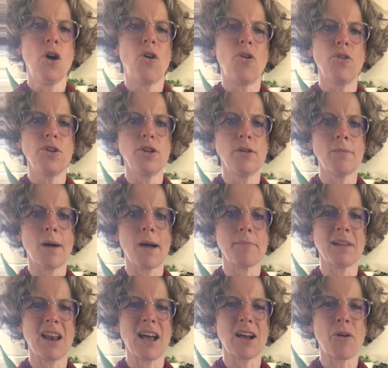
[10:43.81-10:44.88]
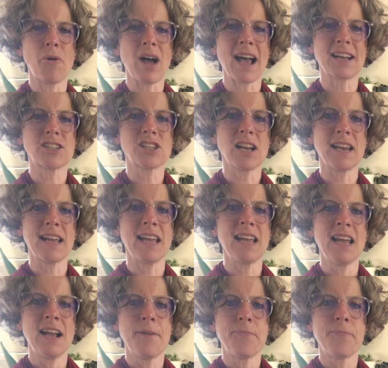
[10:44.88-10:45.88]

Or you might be like, well, actually,